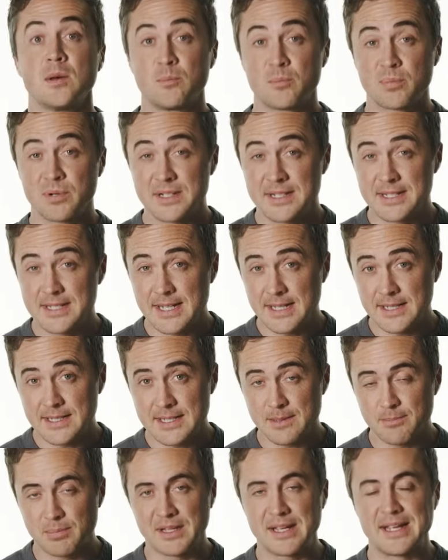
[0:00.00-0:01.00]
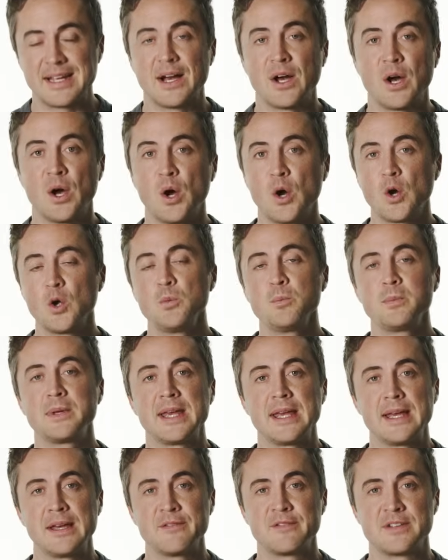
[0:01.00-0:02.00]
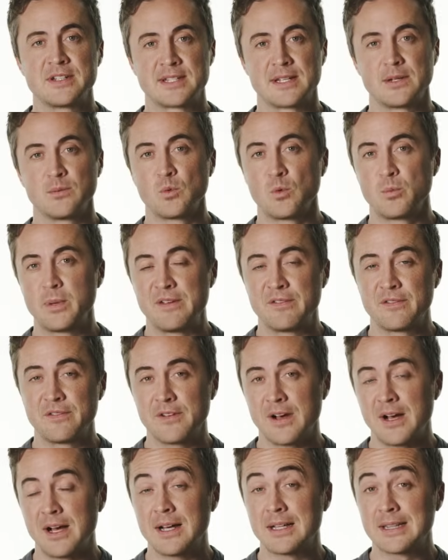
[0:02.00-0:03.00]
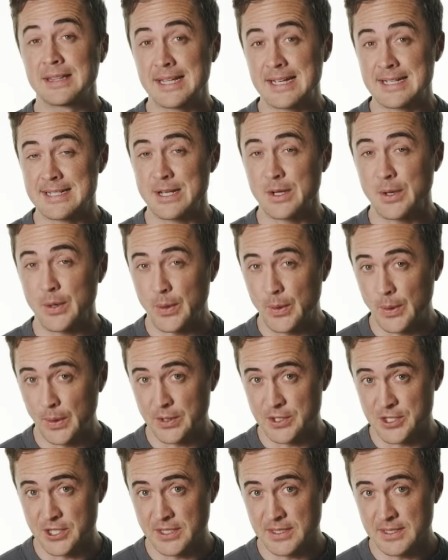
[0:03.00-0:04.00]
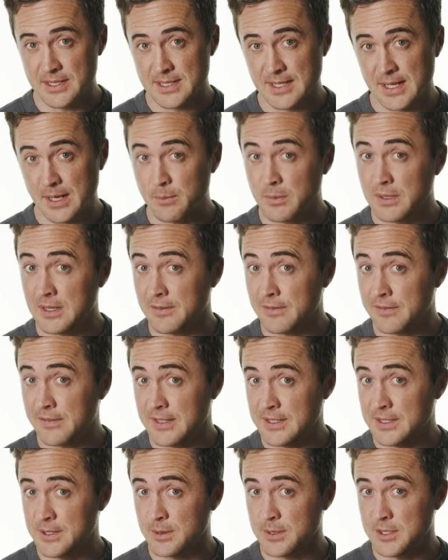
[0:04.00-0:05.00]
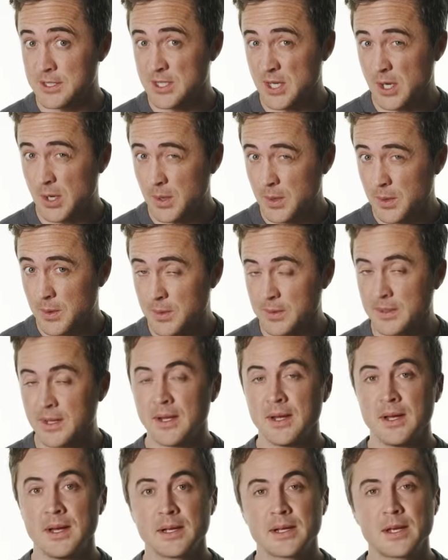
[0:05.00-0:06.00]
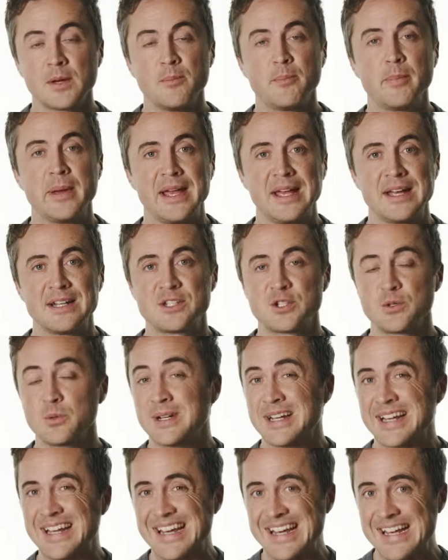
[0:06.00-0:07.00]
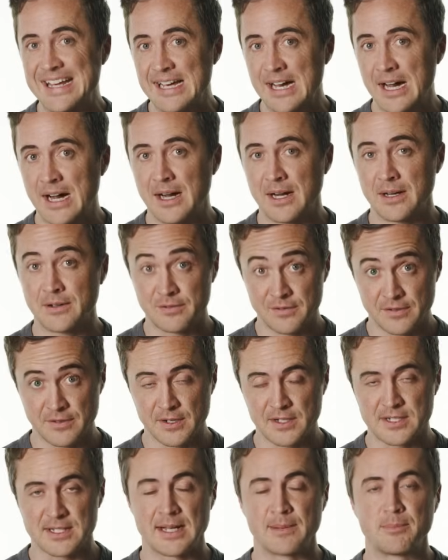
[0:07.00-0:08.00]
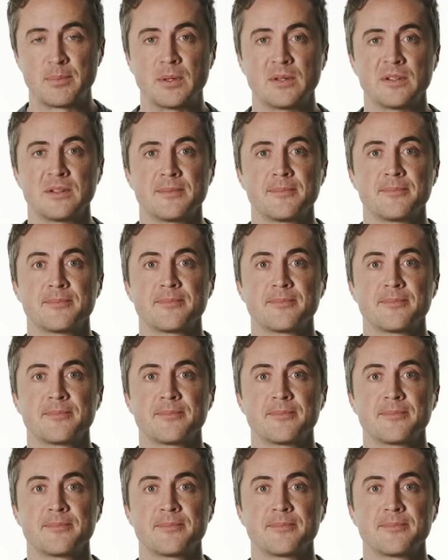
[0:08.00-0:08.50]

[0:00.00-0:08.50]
Predictably, a home care visit will be far less urgent and will affect your tone compared to an ER, for example.